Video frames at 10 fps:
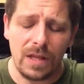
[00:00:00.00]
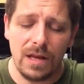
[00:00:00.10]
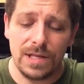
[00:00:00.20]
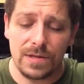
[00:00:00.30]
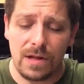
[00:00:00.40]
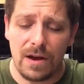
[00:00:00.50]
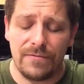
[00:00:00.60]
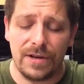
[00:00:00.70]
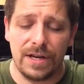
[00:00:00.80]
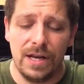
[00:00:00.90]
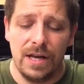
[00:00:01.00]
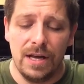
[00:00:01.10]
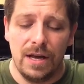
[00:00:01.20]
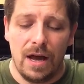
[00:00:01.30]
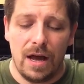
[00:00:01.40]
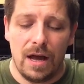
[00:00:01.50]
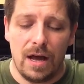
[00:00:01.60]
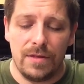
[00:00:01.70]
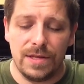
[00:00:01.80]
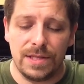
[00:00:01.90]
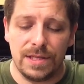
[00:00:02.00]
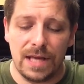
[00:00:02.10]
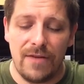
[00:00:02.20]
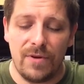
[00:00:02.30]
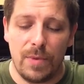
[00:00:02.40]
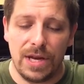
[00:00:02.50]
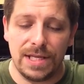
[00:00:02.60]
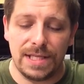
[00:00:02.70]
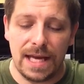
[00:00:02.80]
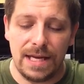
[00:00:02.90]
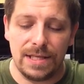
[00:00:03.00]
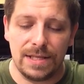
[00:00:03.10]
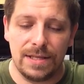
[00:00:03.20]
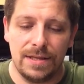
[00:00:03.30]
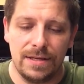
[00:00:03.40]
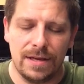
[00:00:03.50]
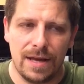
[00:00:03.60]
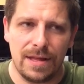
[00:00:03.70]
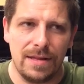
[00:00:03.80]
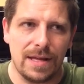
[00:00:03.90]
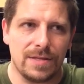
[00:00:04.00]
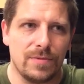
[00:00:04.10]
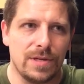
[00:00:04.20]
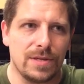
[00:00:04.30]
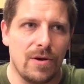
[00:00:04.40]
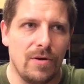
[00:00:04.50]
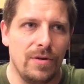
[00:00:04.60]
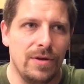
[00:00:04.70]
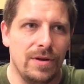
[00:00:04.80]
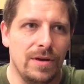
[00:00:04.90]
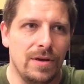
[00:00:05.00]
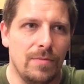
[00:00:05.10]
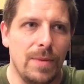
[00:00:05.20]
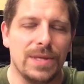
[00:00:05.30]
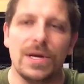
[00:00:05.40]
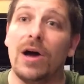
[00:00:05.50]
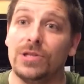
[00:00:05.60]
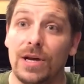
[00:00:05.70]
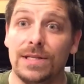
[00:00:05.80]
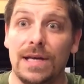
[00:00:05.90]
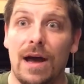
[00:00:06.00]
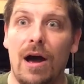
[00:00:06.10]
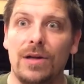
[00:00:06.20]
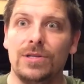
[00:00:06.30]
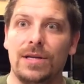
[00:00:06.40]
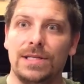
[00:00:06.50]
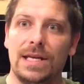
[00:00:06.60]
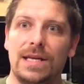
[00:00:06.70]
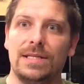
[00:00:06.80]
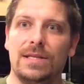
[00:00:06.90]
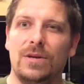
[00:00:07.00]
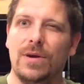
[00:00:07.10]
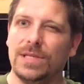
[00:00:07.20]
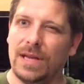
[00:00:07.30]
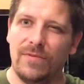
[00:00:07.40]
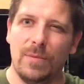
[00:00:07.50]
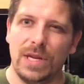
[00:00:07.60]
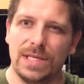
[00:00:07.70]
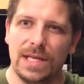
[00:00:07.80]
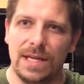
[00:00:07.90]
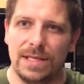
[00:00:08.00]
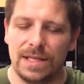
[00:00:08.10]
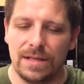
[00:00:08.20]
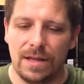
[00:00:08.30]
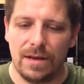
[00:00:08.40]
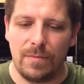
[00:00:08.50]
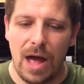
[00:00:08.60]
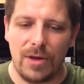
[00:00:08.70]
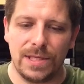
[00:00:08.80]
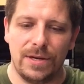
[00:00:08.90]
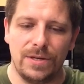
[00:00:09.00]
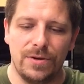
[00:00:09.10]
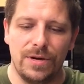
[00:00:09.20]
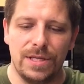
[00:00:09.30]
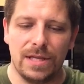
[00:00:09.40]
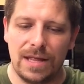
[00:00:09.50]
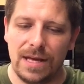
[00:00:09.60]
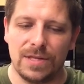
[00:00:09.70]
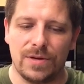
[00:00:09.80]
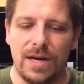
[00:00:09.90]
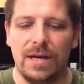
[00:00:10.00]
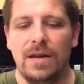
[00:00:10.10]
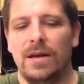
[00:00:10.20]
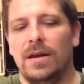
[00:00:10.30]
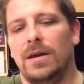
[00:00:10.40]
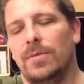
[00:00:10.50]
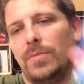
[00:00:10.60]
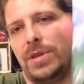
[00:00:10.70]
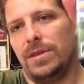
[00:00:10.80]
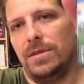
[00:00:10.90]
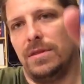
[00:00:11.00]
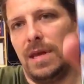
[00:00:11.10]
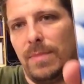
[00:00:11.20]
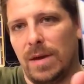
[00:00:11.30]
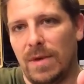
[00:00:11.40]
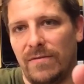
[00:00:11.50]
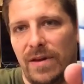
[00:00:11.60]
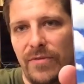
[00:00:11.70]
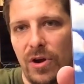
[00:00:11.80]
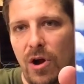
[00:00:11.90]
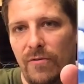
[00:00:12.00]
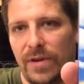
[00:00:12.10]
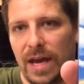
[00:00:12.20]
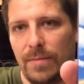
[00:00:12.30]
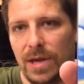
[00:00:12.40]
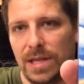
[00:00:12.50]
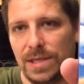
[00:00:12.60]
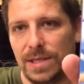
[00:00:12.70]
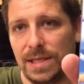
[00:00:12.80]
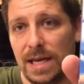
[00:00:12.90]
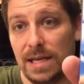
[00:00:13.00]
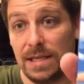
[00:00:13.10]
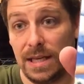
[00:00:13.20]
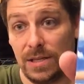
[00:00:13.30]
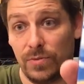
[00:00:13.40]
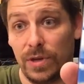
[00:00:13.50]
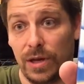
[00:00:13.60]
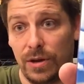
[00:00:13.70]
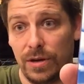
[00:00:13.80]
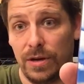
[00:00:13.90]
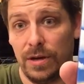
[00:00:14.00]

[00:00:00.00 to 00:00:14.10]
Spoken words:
It's a lot of fun. This is Everybody's Tennis. I think that's what it's called. Maybe it's Hot Shots. Yeah, Hot Shots Tennis in the US and Everybody's Tennis in the PAL territories. I think that's right. But they make my favorite golf game, and this is tennis, and it's really good.